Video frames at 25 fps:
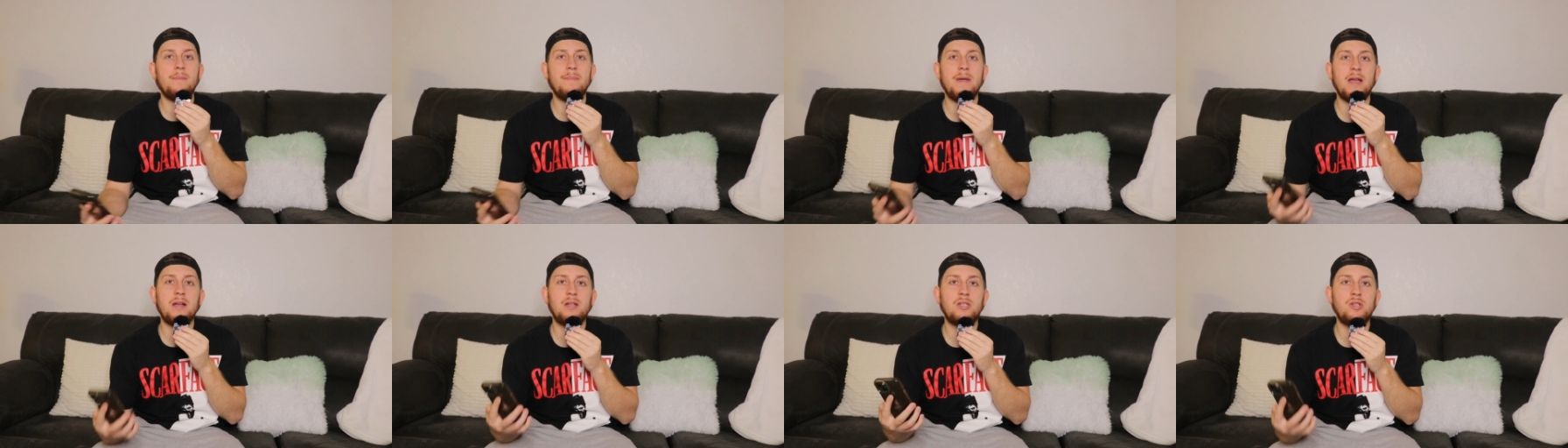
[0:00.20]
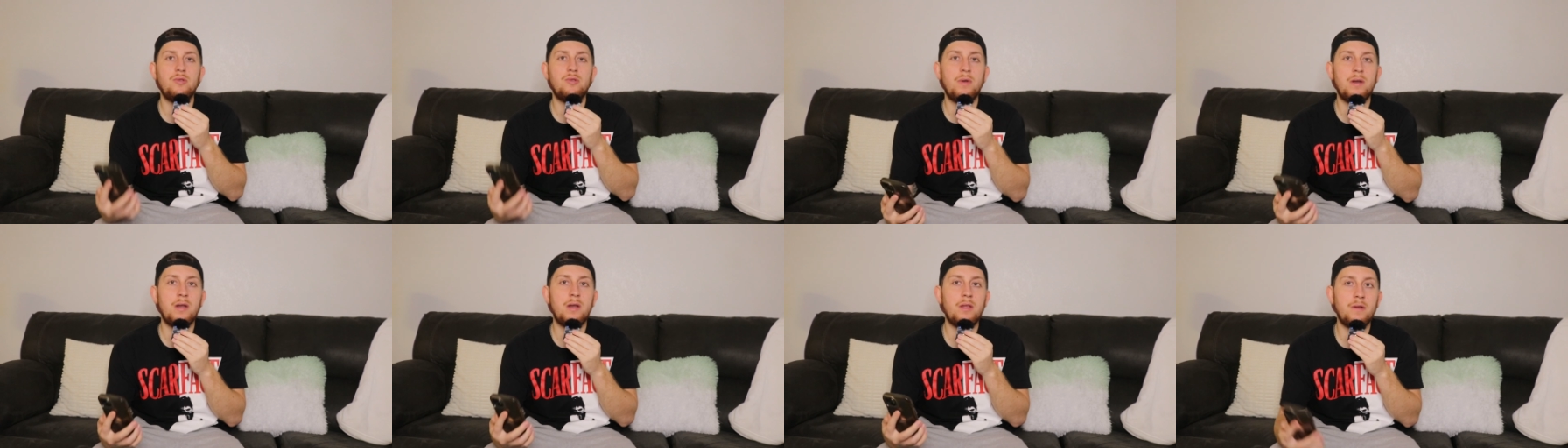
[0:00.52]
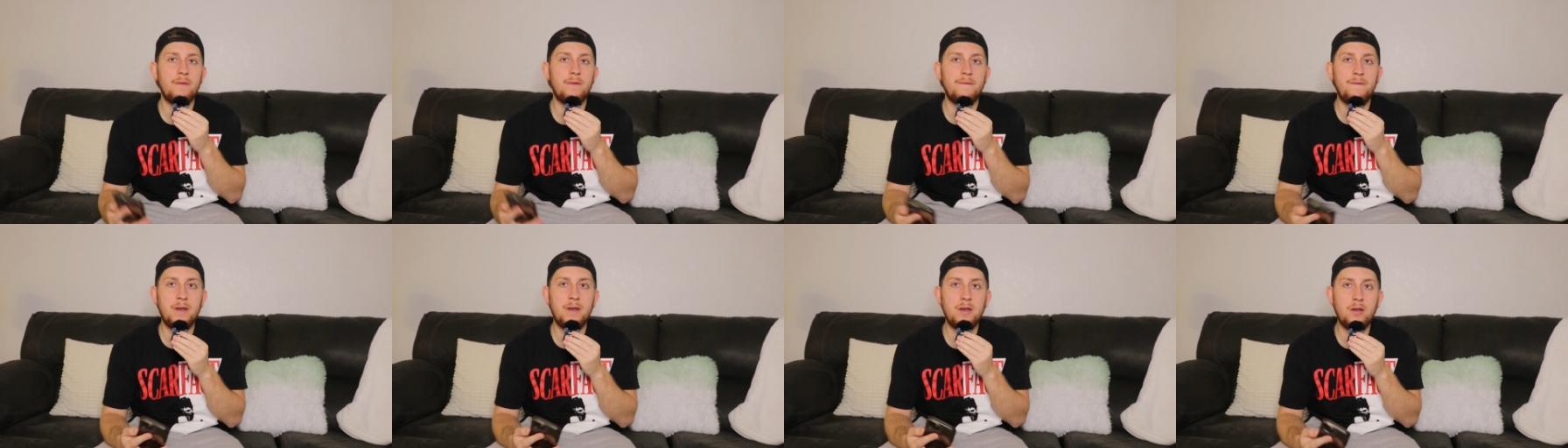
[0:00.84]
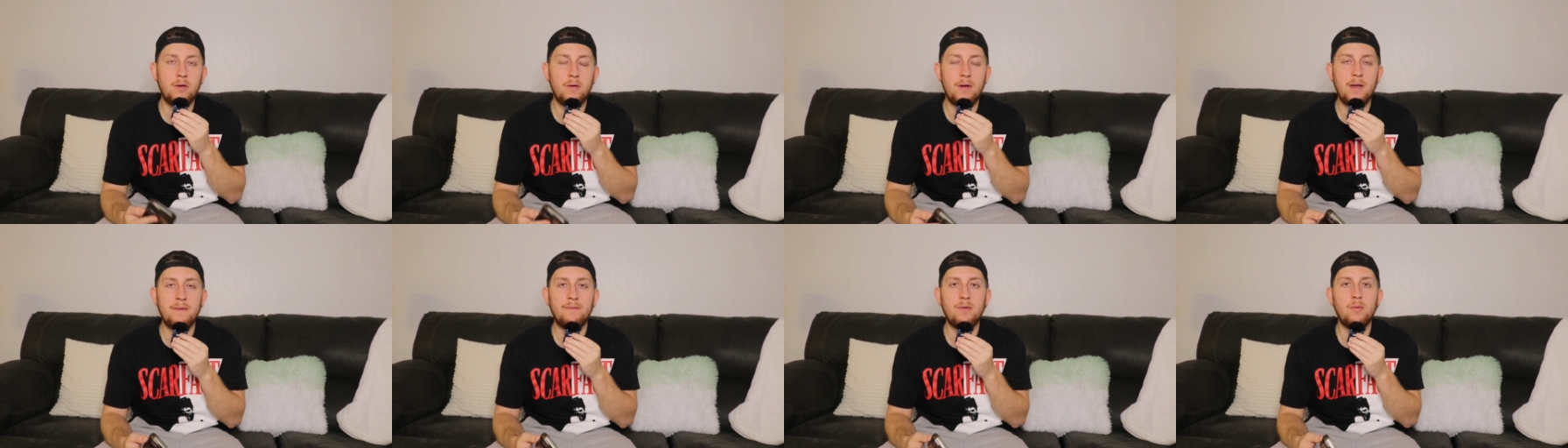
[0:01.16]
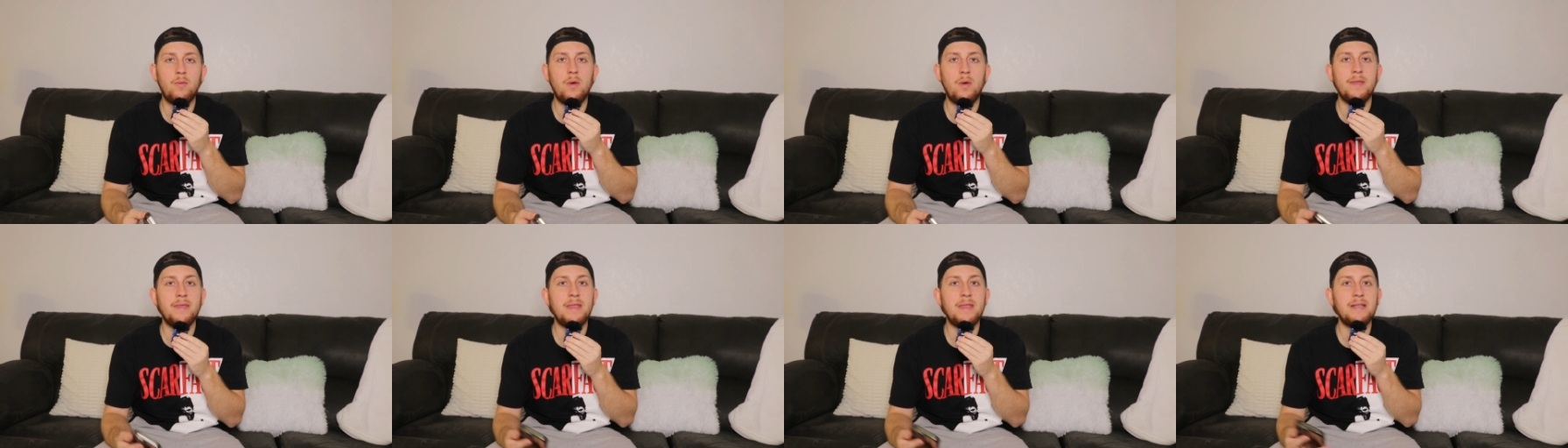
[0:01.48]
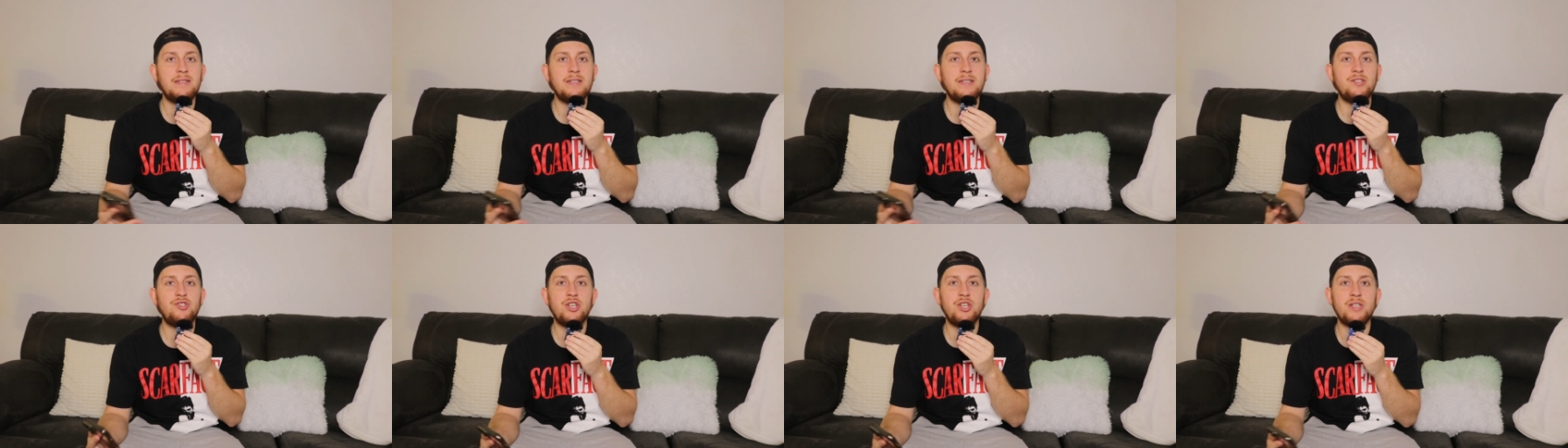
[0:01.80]
back to another video, everyone.
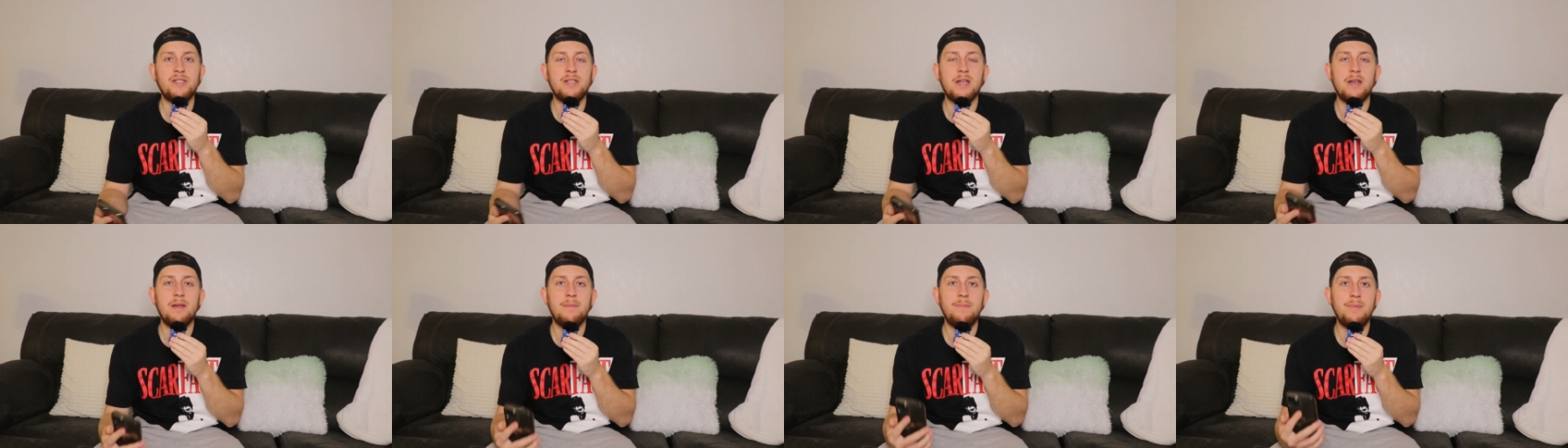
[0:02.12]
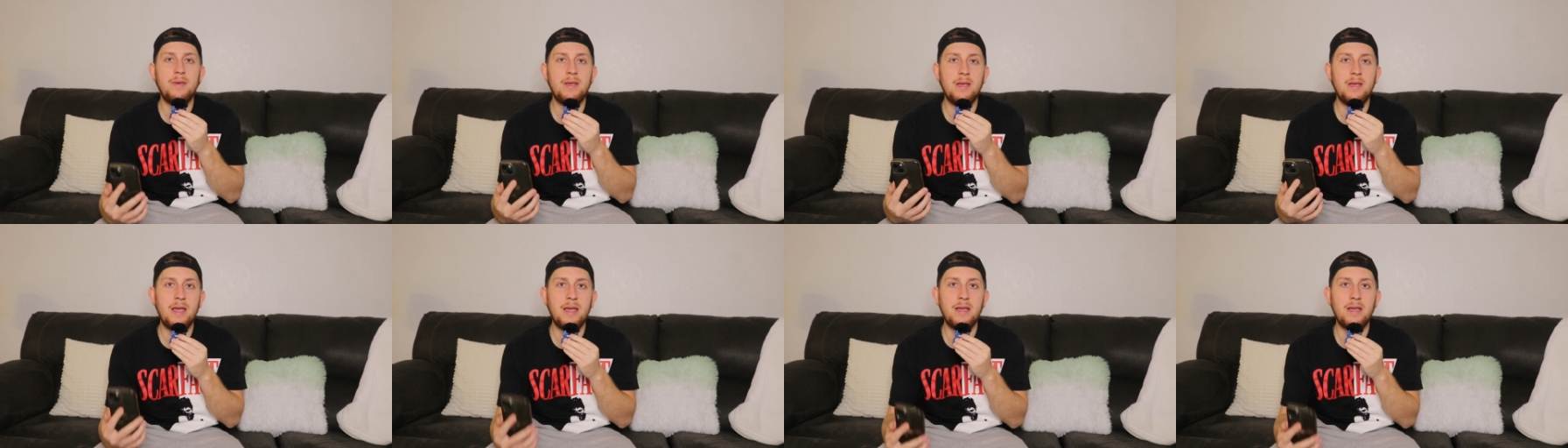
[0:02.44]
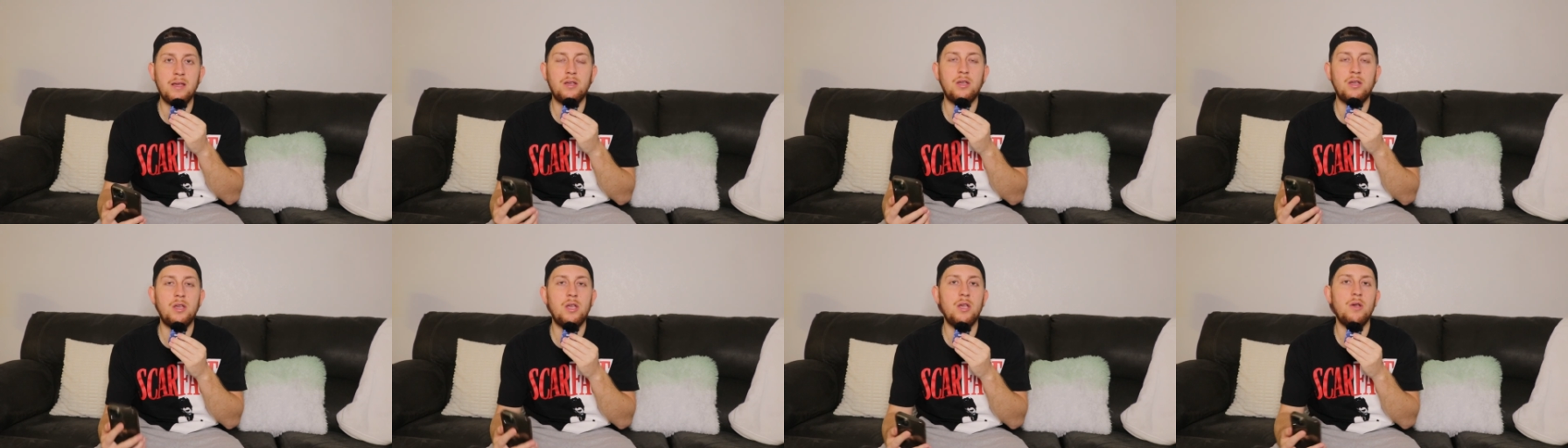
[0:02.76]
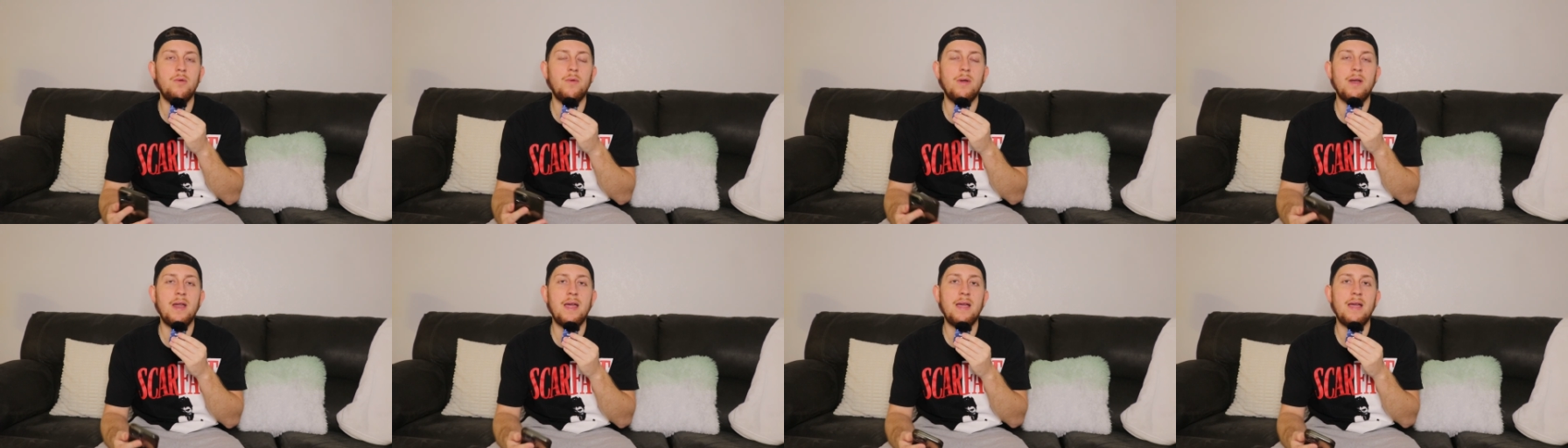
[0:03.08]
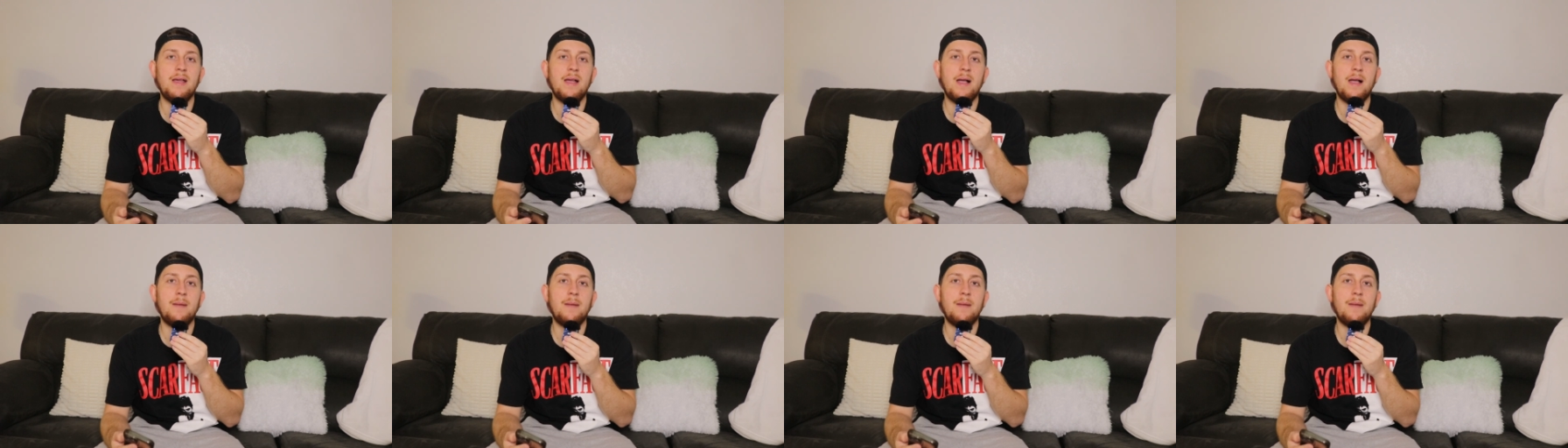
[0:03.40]
This is just going to be a Q&A.